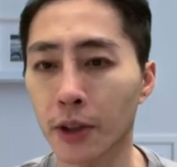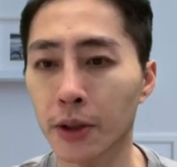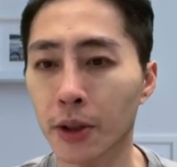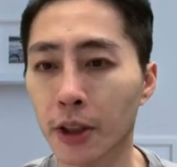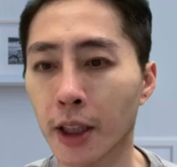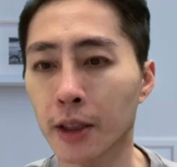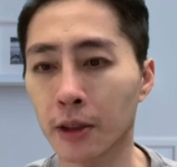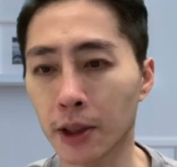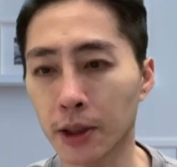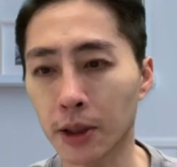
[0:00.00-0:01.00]
So let's
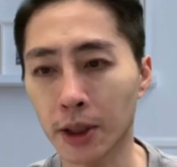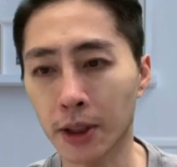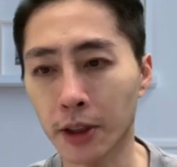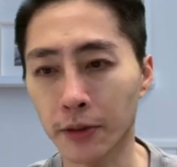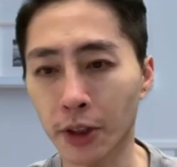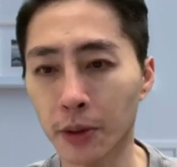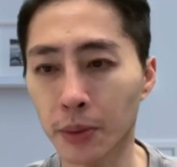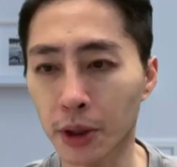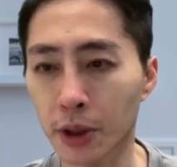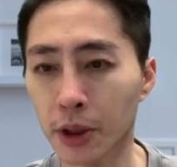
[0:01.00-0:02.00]
look at the set
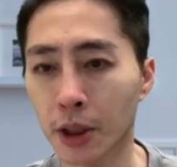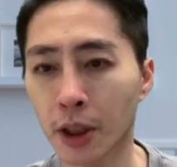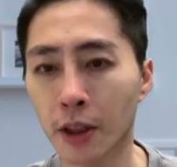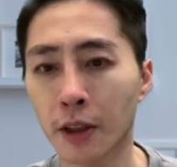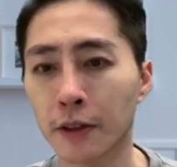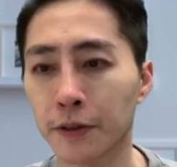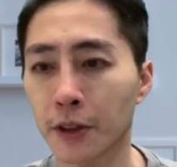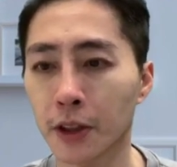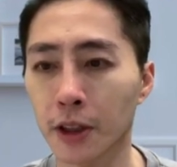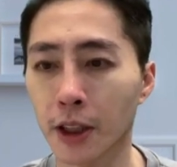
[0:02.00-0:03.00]
of numbers.
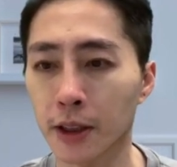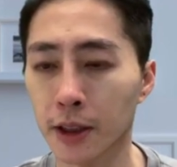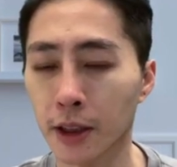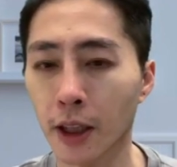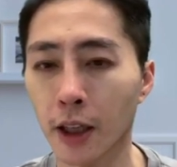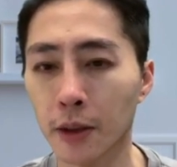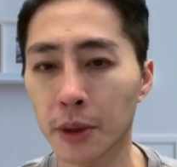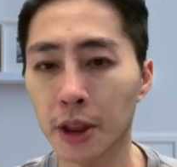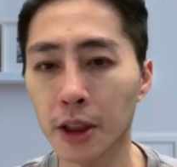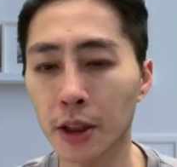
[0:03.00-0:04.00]
First, let's see
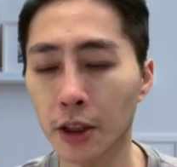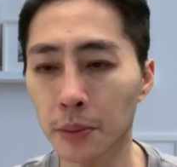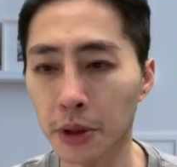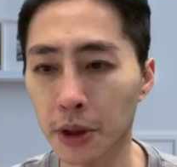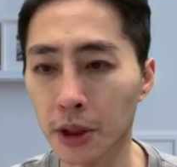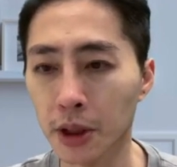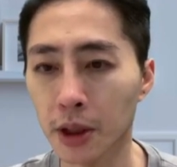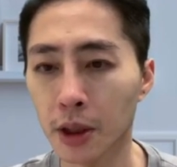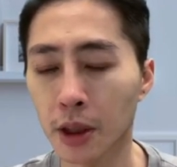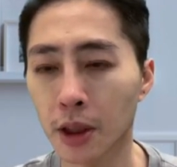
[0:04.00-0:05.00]
how many
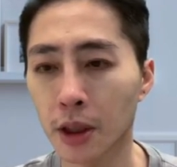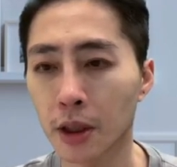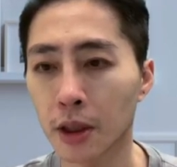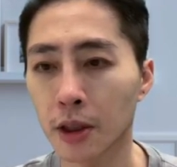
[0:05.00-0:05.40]
numbers